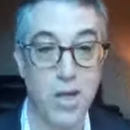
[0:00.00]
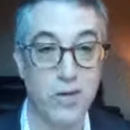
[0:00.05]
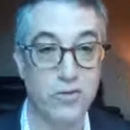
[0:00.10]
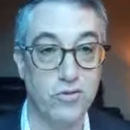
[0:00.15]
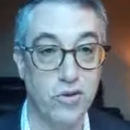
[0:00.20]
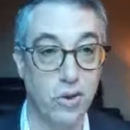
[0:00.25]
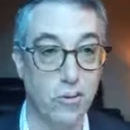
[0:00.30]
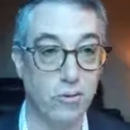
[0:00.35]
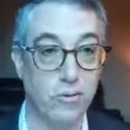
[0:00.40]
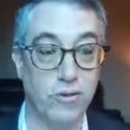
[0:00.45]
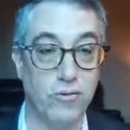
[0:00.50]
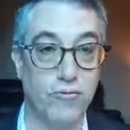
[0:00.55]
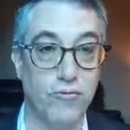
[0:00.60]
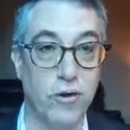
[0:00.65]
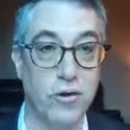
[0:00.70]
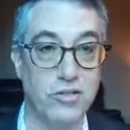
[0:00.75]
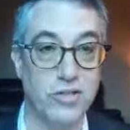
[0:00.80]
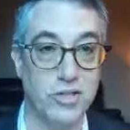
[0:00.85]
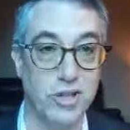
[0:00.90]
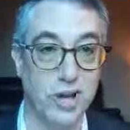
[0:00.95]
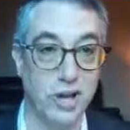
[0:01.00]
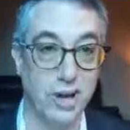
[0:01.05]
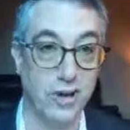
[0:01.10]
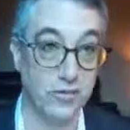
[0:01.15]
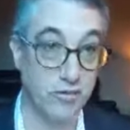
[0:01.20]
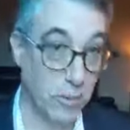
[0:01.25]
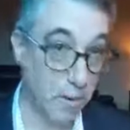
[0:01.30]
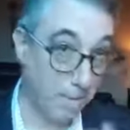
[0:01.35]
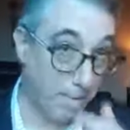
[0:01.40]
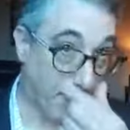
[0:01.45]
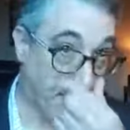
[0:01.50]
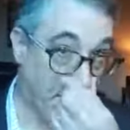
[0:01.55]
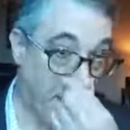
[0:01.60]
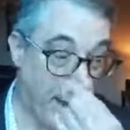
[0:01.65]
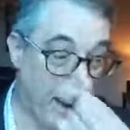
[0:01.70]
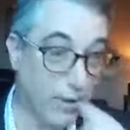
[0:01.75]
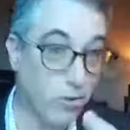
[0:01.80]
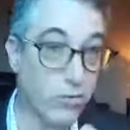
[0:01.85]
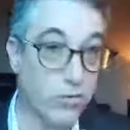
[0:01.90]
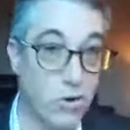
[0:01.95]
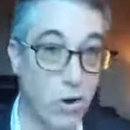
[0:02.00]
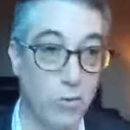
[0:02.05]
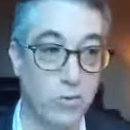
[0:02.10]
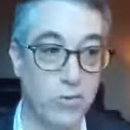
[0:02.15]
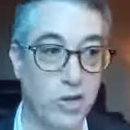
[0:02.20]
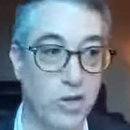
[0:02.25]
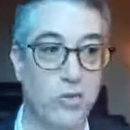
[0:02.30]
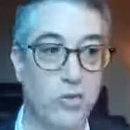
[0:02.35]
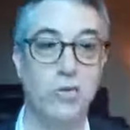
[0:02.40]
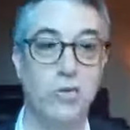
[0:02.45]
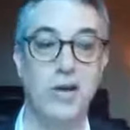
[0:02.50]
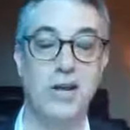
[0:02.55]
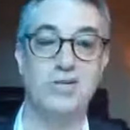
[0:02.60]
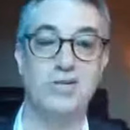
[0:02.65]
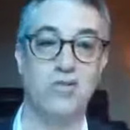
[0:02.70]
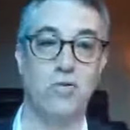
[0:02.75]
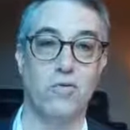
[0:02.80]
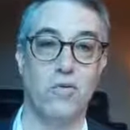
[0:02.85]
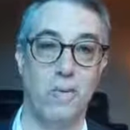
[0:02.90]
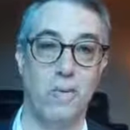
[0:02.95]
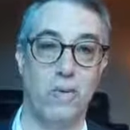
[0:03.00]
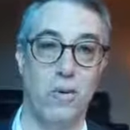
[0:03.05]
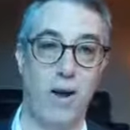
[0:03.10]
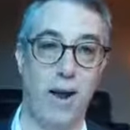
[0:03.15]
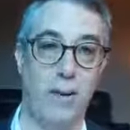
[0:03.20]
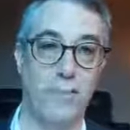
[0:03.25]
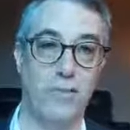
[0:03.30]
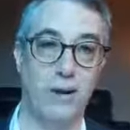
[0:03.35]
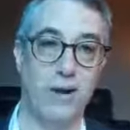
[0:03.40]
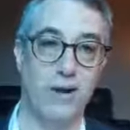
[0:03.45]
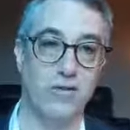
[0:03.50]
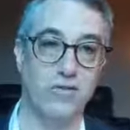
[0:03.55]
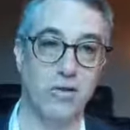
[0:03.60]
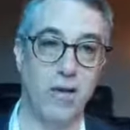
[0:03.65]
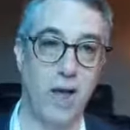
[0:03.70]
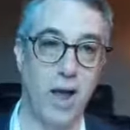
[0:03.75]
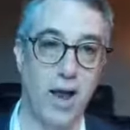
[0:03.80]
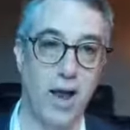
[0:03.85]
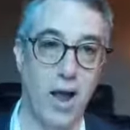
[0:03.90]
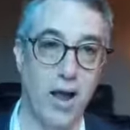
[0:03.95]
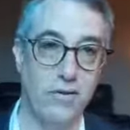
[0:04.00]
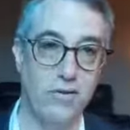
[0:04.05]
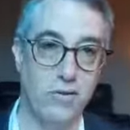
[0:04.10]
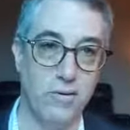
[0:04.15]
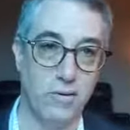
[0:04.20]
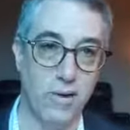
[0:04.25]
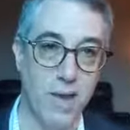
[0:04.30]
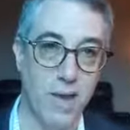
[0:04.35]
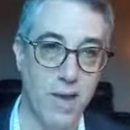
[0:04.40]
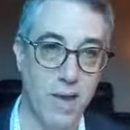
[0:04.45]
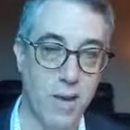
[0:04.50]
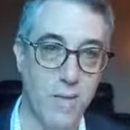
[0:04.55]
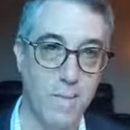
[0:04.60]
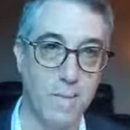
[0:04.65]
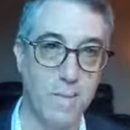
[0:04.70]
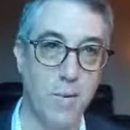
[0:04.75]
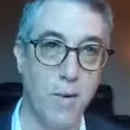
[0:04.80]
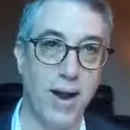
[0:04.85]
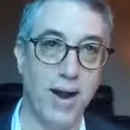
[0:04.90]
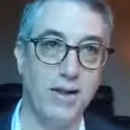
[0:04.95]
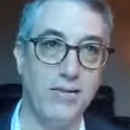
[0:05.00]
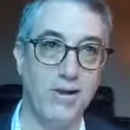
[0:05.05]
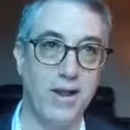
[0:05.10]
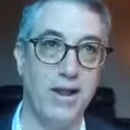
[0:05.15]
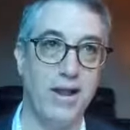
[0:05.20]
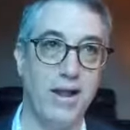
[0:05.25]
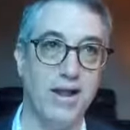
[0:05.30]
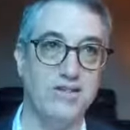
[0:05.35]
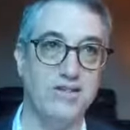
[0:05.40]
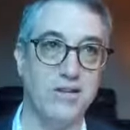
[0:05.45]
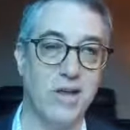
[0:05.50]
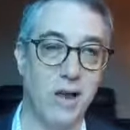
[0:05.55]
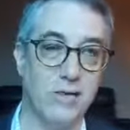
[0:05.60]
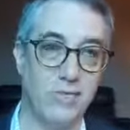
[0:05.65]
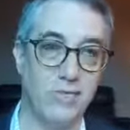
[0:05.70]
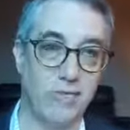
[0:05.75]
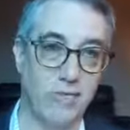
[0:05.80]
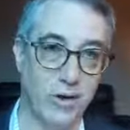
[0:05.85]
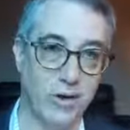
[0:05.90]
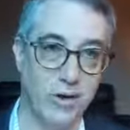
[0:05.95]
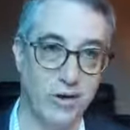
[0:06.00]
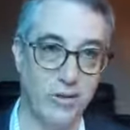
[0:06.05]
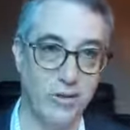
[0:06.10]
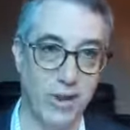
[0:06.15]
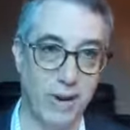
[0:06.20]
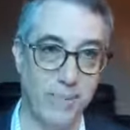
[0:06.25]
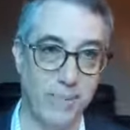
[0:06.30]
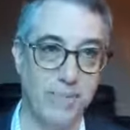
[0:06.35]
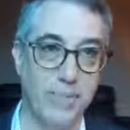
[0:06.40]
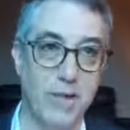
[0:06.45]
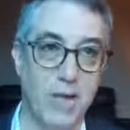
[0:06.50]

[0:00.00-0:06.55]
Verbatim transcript: So the first thing is, I don't know that you need to rebrand because I, I branding is kind of a funny thing.